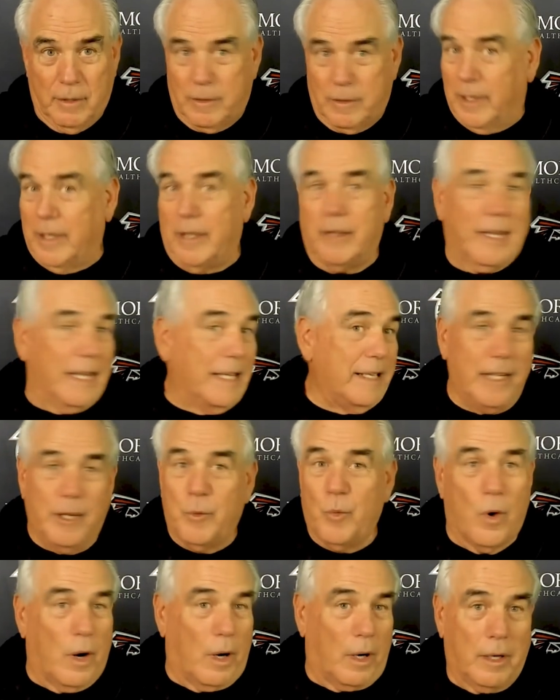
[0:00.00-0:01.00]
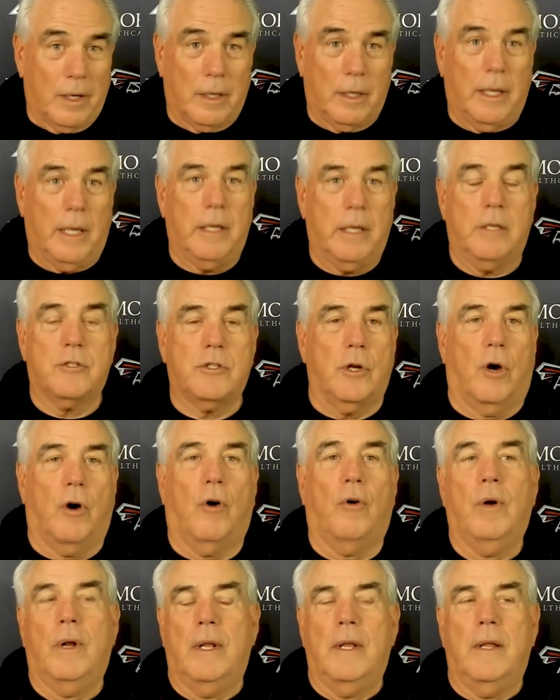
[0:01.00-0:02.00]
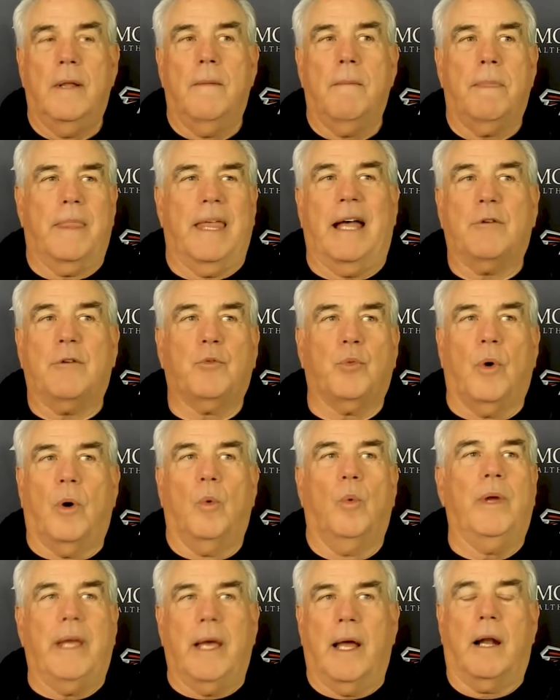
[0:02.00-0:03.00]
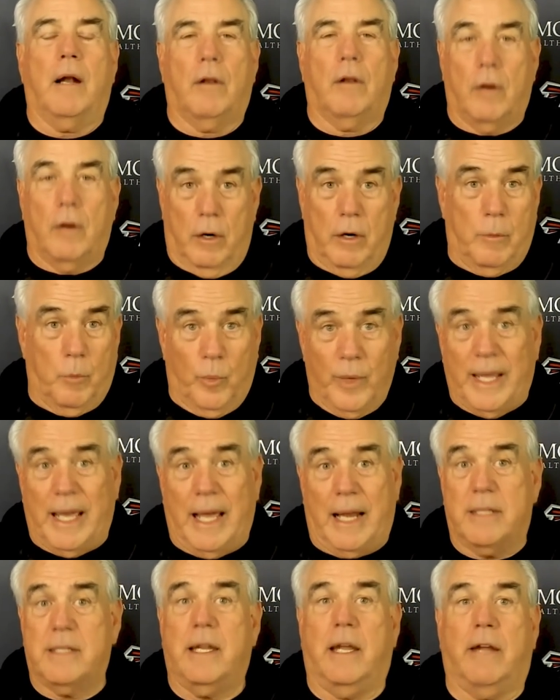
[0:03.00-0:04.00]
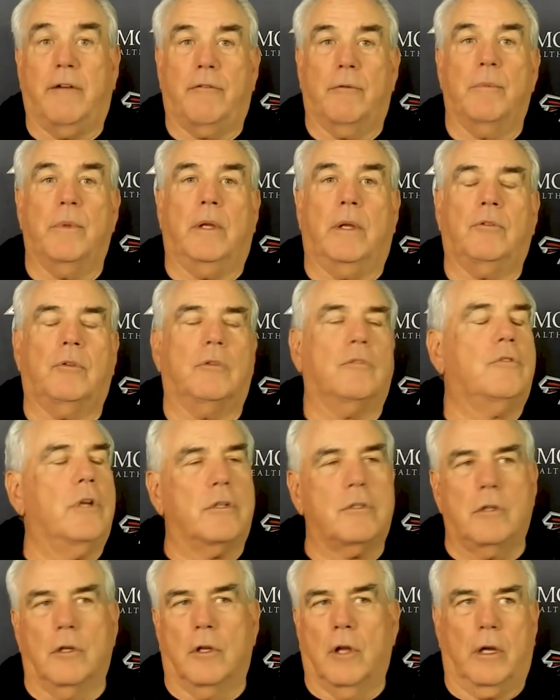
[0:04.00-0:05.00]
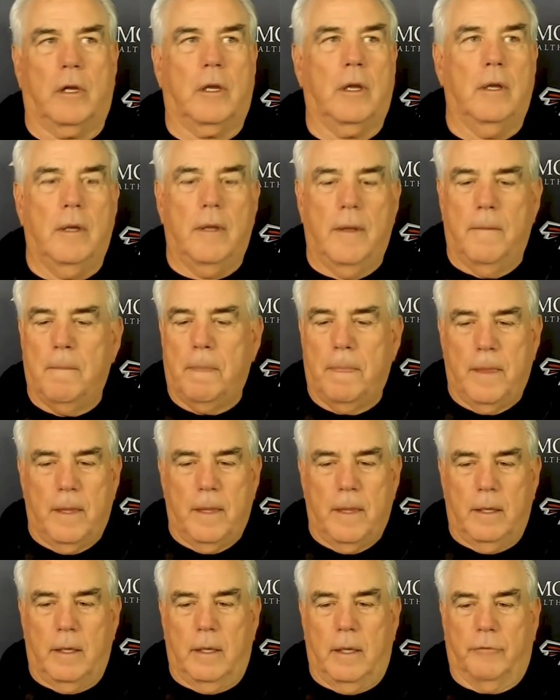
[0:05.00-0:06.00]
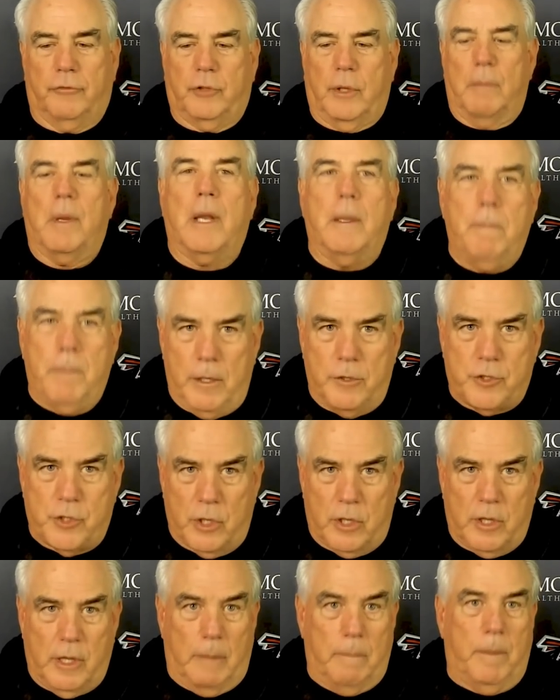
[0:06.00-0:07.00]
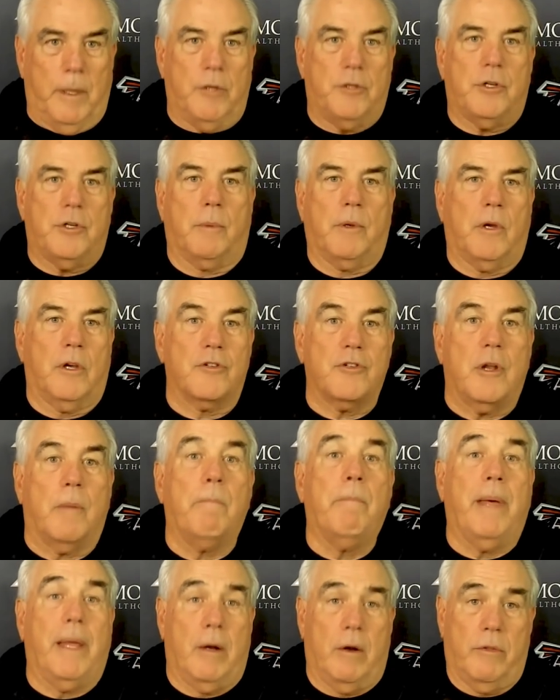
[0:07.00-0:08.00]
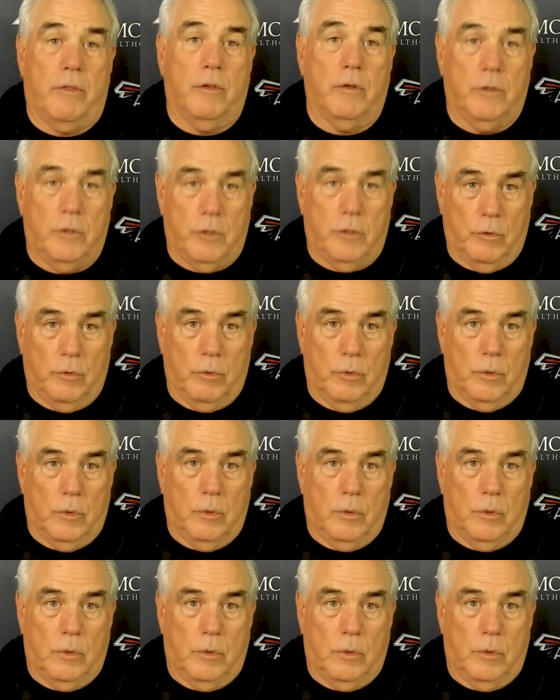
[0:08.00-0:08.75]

Well, that didn't work. And so that's what we got to learn and we got to take from this. Just look, if somebody beats you, they beat you because they're better than you.